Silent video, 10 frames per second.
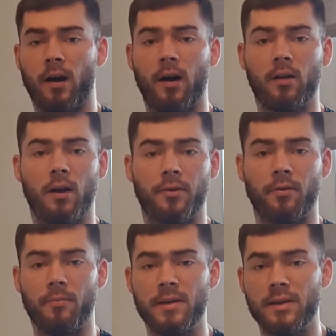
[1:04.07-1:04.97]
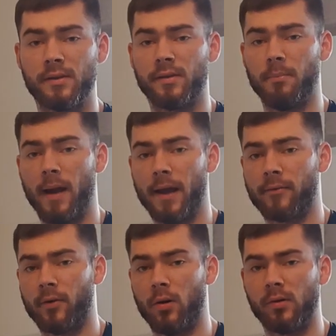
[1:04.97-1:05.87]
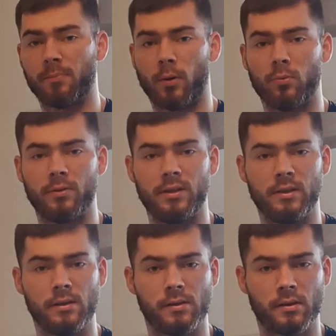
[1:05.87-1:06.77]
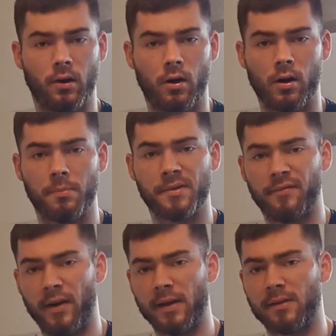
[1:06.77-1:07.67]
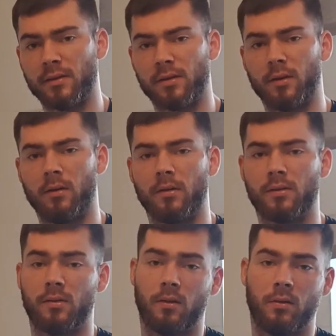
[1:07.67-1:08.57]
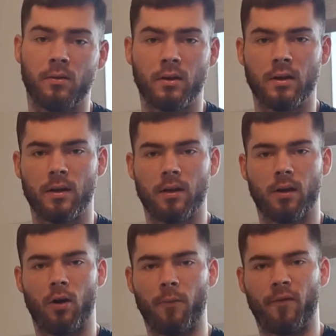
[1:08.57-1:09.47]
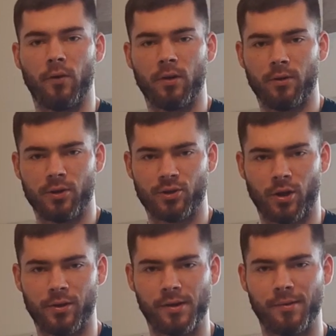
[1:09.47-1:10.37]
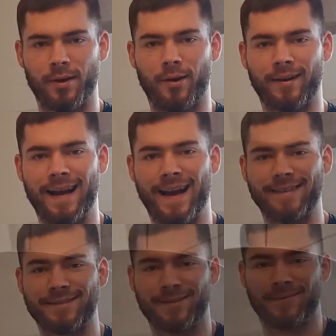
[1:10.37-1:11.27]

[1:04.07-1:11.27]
all other meals, the macros, proteins, carbs, fats and so on. So hopefully you enjoy this video guys.